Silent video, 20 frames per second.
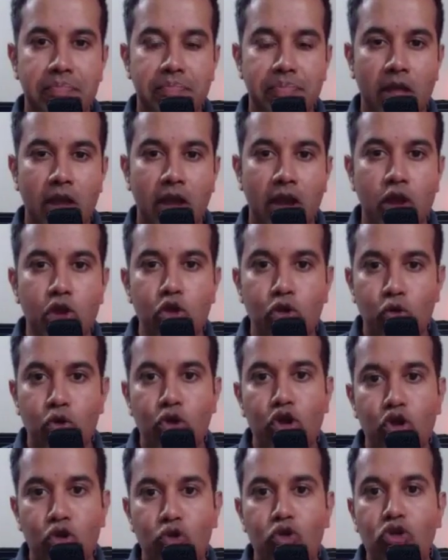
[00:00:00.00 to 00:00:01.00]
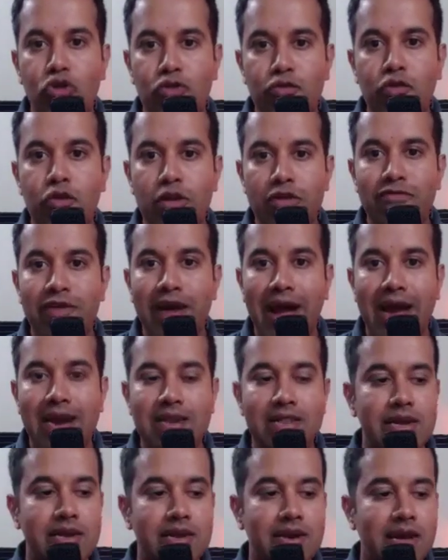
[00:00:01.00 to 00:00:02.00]
you know for a fact
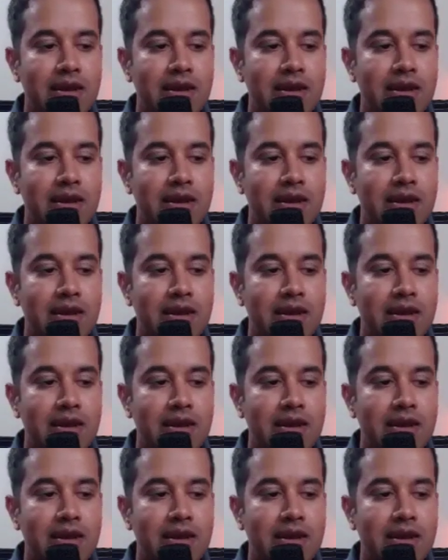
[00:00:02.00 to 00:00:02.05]
that